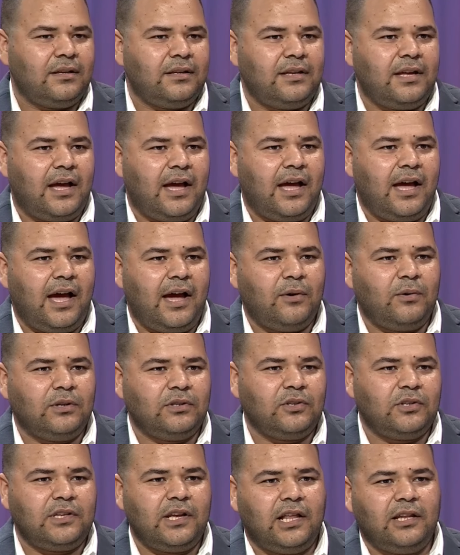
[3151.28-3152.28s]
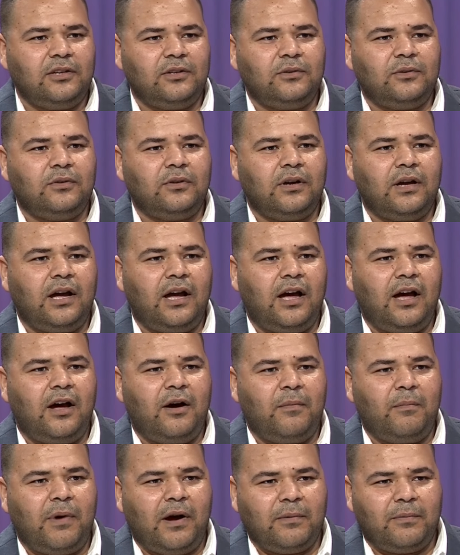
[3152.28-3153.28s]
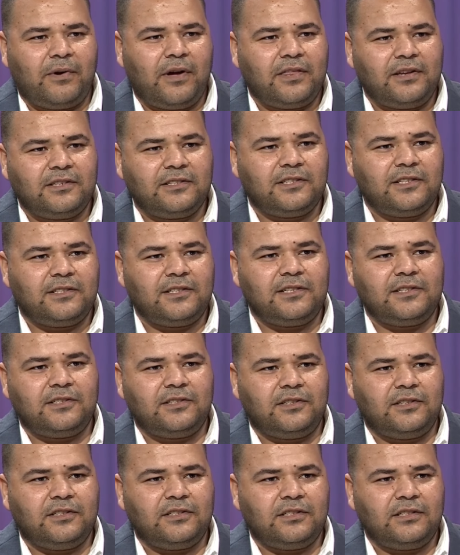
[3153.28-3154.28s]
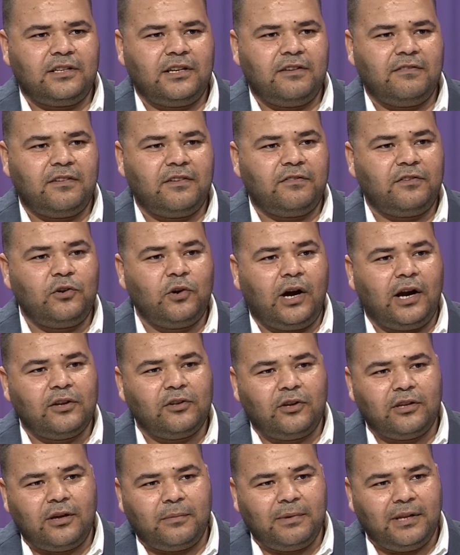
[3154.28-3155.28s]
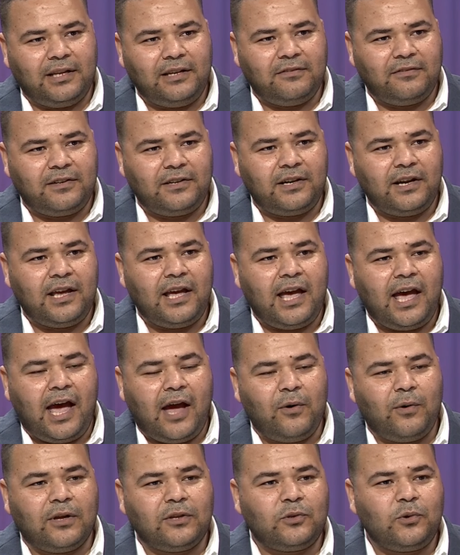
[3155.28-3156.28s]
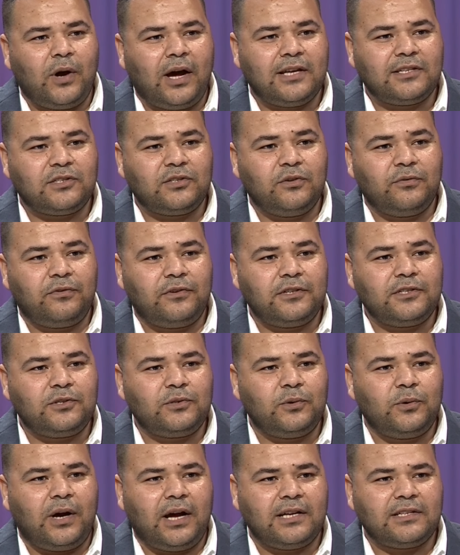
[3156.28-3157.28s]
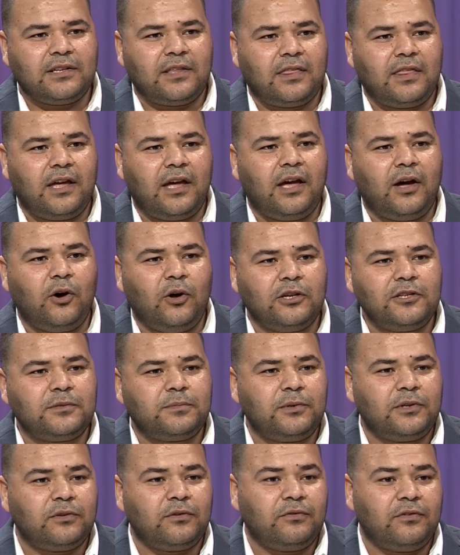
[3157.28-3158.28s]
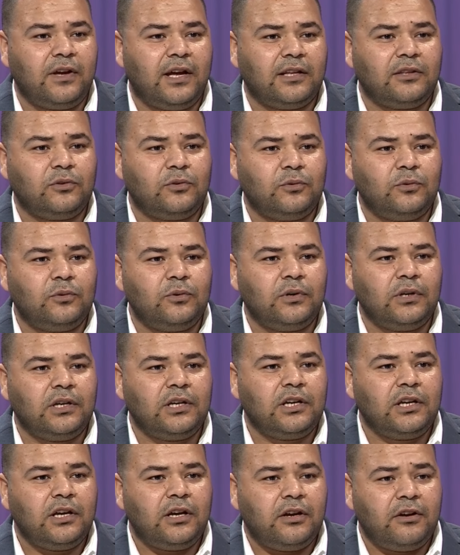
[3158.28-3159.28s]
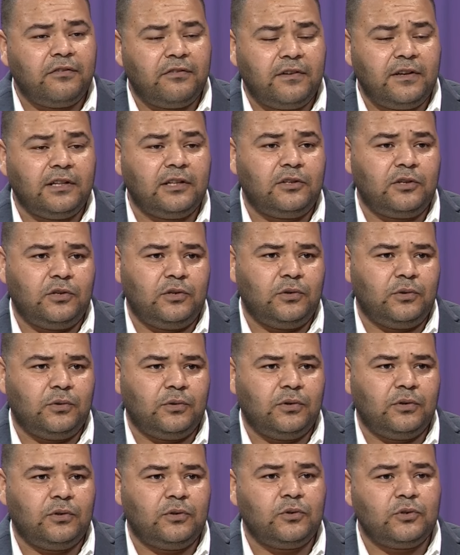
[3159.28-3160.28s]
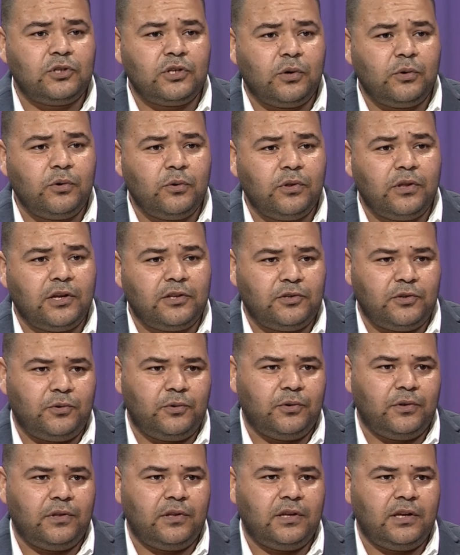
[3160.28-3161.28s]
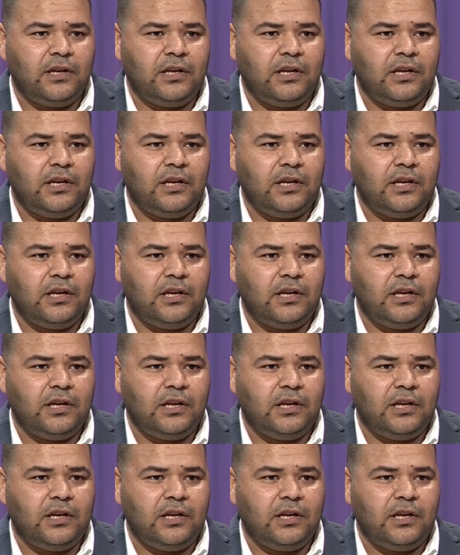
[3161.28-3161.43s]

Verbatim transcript: Yeah, I want to tell you, uh, my brothers and sisters, even if you are not a believer, I want to ask you first to ask the Holy Spirit of God to reveal to you, to show you the truth.